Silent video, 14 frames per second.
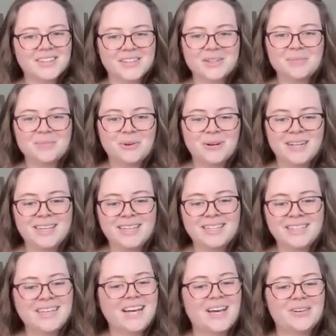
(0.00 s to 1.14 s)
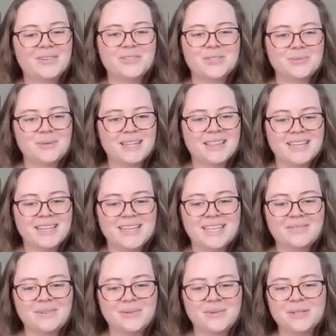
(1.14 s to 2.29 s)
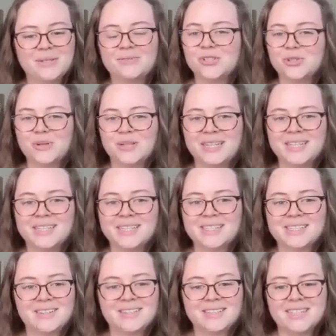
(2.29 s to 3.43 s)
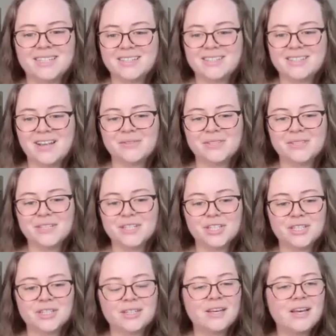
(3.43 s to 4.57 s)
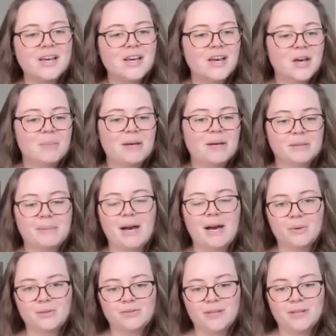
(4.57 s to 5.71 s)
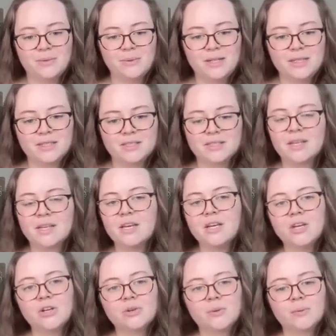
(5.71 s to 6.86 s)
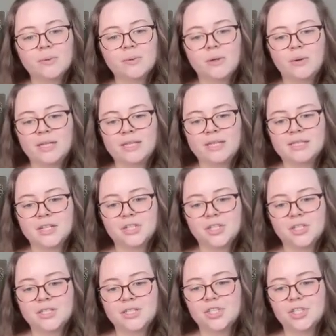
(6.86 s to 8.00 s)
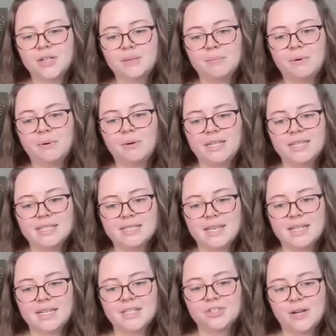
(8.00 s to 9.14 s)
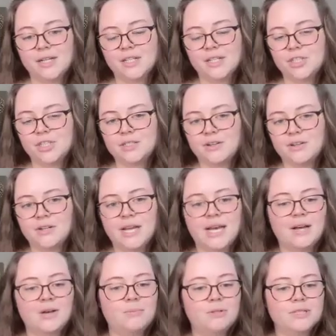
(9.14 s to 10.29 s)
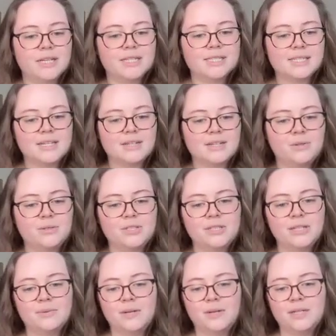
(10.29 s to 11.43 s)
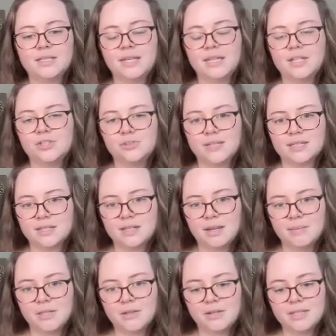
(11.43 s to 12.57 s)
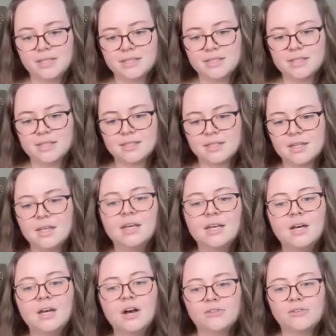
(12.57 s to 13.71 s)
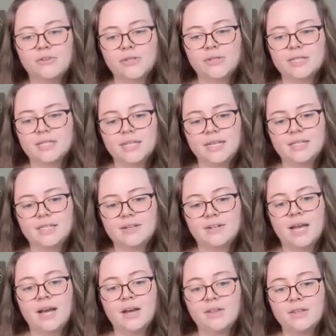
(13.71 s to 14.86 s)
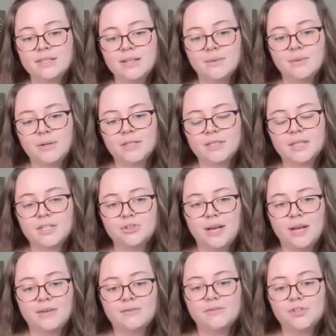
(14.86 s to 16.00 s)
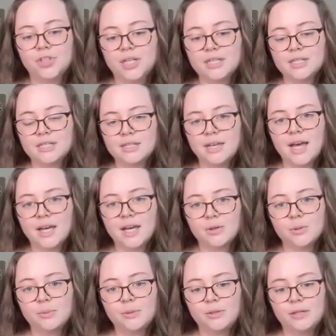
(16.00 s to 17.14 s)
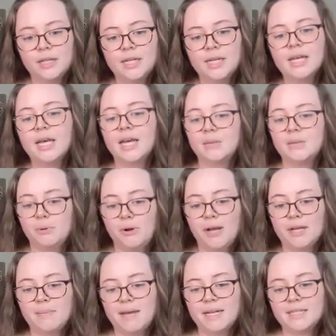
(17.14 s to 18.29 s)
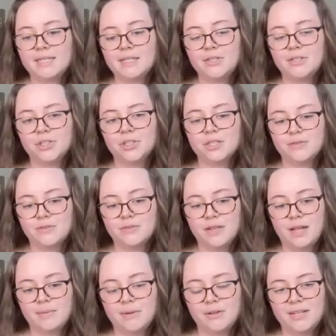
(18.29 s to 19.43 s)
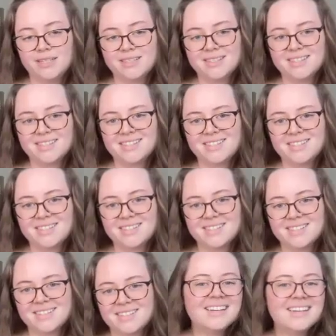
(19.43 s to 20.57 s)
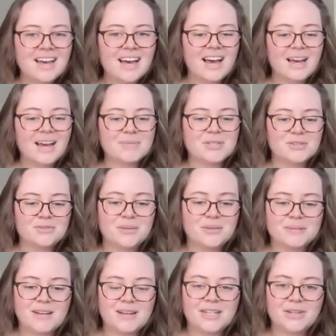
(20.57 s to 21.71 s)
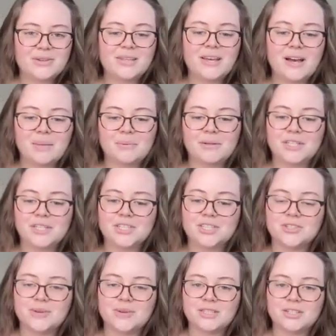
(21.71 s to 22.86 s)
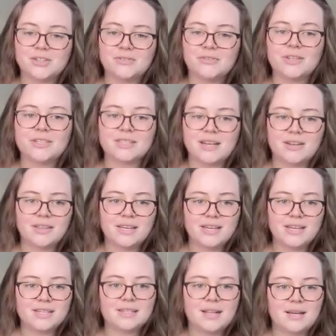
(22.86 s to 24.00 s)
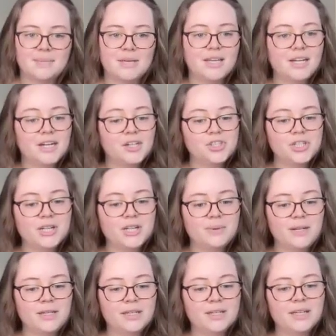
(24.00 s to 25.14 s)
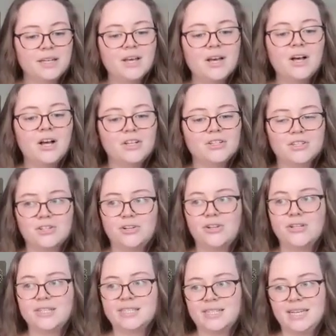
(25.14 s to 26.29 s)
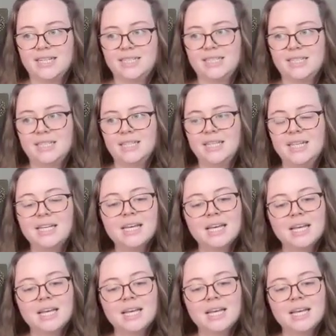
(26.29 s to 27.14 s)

Good morning. I just want to thank everyone for joining us on today's conversation about the power of networks. We're recording the session to share important insight and strategies on how multi-stakeholder networks can address the climate crisis. Our focus today is on how these networks can drive just, equitable, and pragmatic solutions for the climate crisis. I'm Sophia Pessagno, the Operations Director for the Southeast Climate and Energy Network, also known as SCEN.